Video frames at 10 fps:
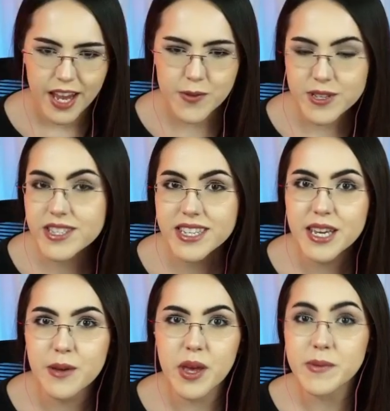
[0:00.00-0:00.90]
we'll
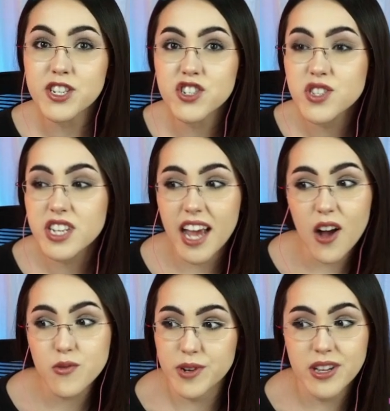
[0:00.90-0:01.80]
see. Maybe she'll stay
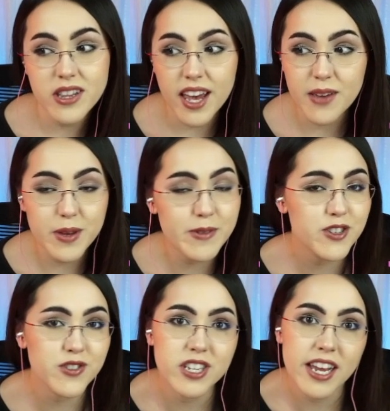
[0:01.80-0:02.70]
out real late. Maybe
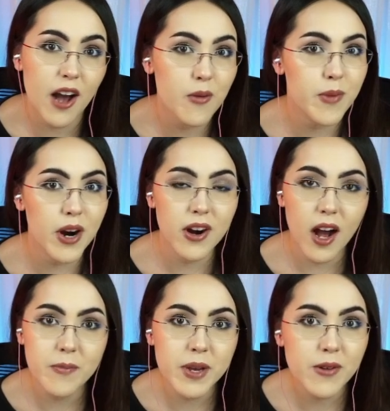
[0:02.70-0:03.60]
she'll stay out bar
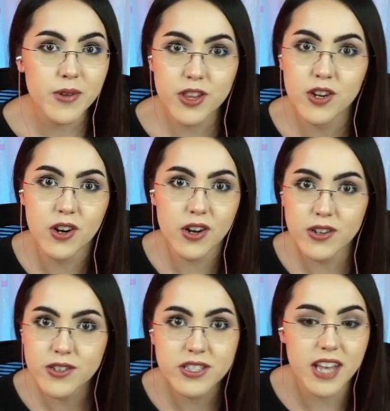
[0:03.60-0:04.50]
hopping with the
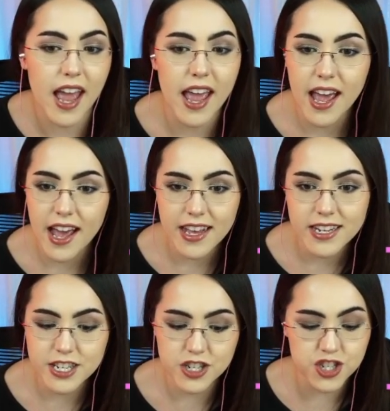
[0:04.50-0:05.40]
girls.
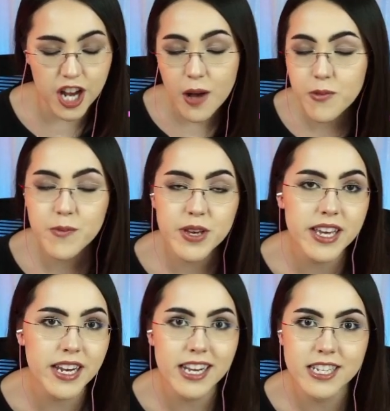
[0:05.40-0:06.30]
And Jeb will be
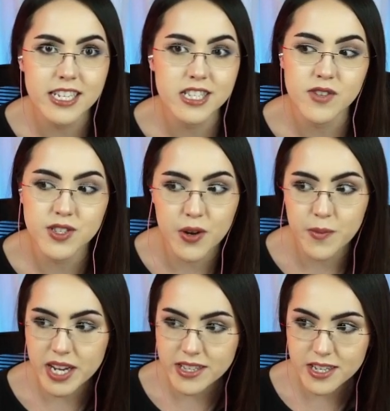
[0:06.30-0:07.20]
getting a taste of his own
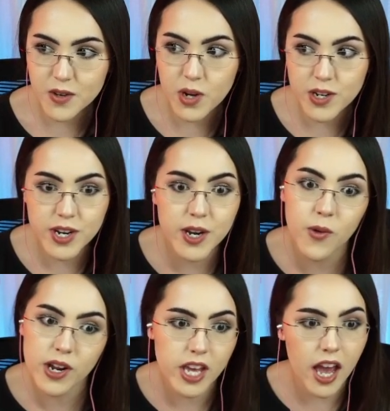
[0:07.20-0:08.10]
medicine, wondering
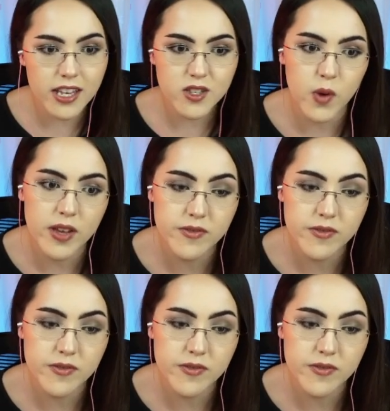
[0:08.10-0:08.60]
where the heck his wife